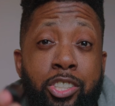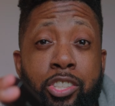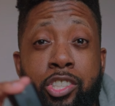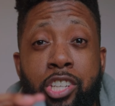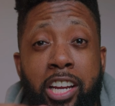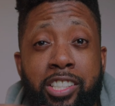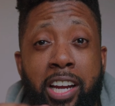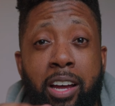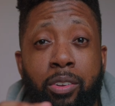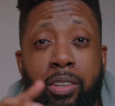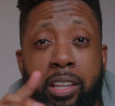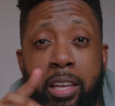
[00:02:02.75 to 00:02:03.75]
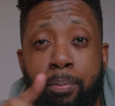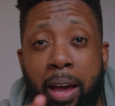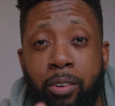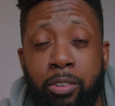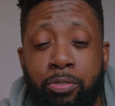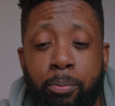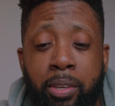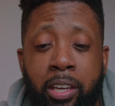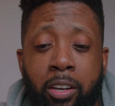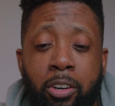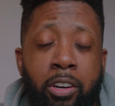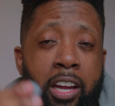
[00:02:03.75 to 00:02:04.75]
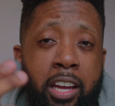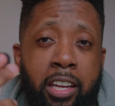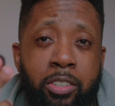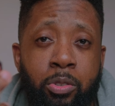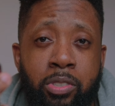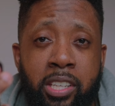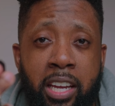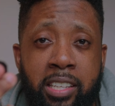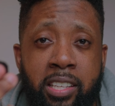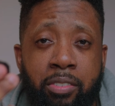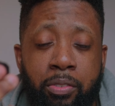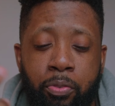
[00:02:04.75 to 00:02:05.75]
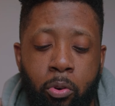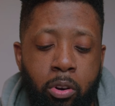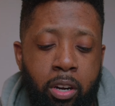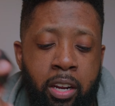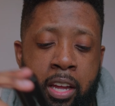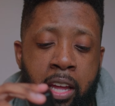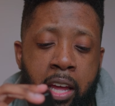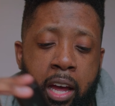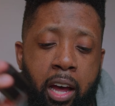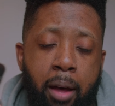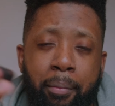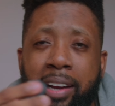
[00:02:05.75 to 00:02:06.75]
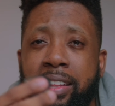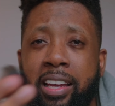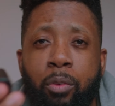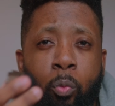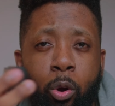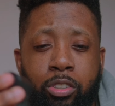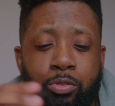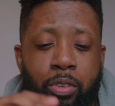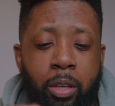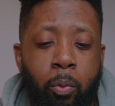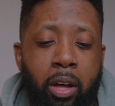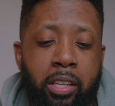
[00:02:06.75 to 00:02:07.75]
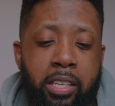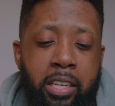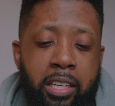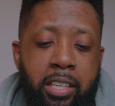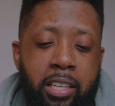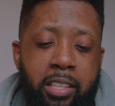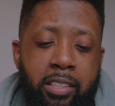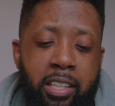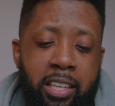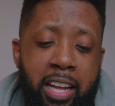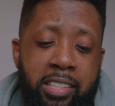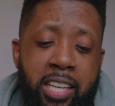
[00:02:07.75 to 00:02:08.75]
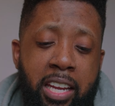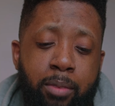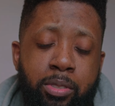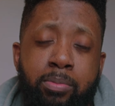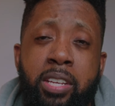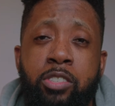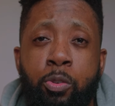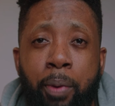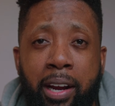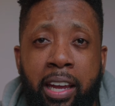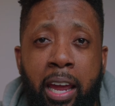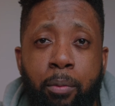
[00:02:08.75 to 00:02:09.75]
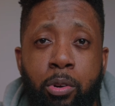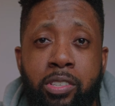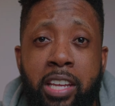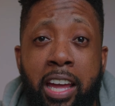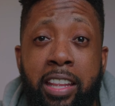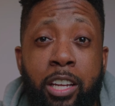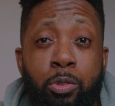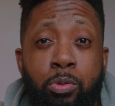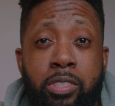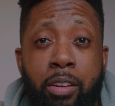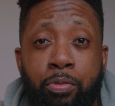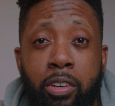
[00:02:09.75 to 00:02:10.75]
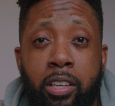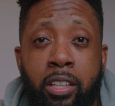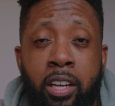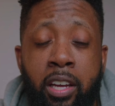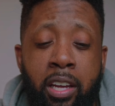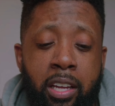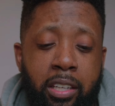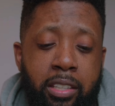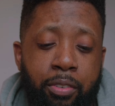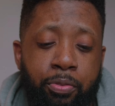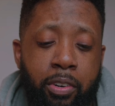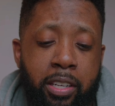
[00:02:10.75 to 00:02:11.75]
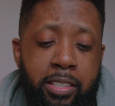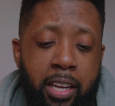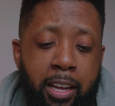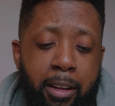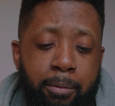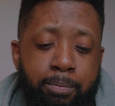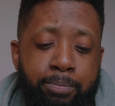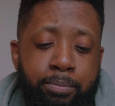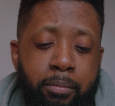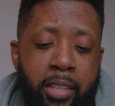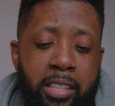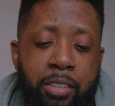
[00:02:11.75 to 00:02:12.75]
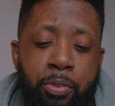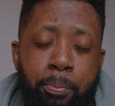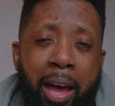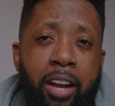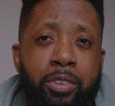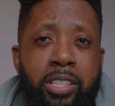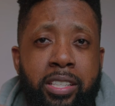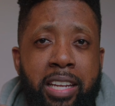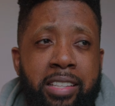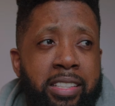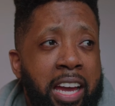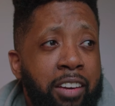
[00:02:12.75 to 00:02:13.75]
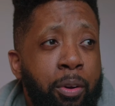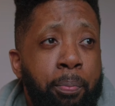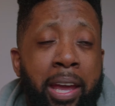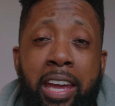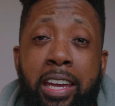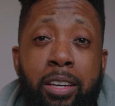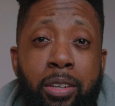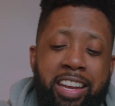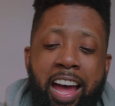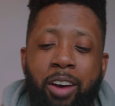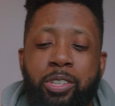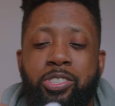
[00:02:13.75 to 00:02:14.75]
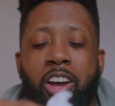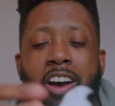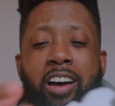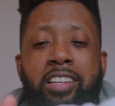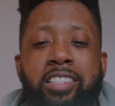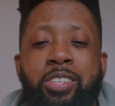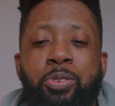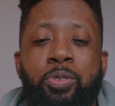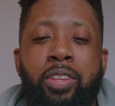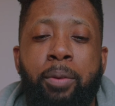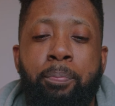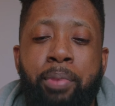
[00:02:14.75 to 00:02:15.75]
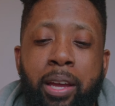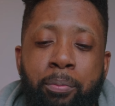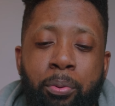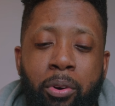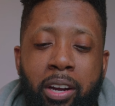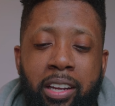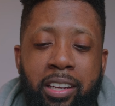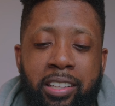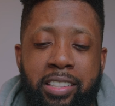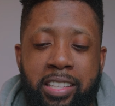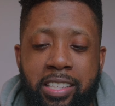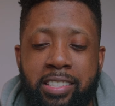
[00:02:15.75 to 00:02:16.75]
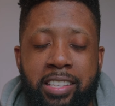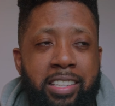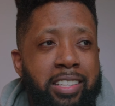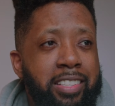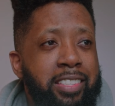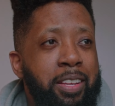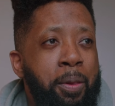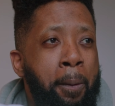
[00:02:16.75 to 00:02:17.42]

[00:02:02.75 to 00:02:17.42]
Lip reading: just change out the battery from here and use the A7IV. I think it works really well in that tandem. Sometimes you buy cameras and they use different batteries, and that's kind of a pain. Now it's on to the big boy. This is